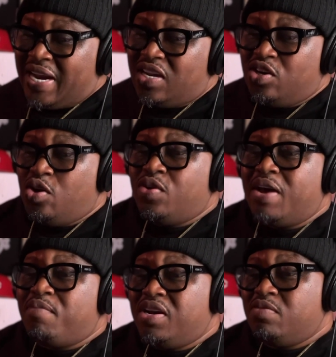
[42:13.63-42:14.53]
I didn't know
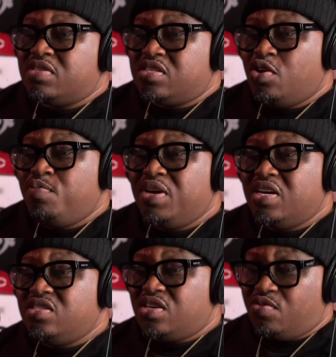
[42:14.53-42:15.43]
that money was still
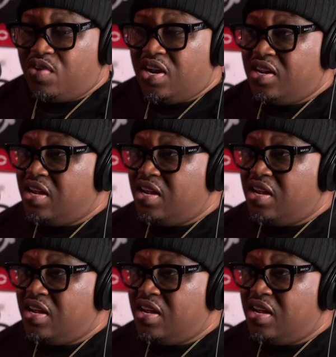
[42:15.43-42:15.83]
being generated.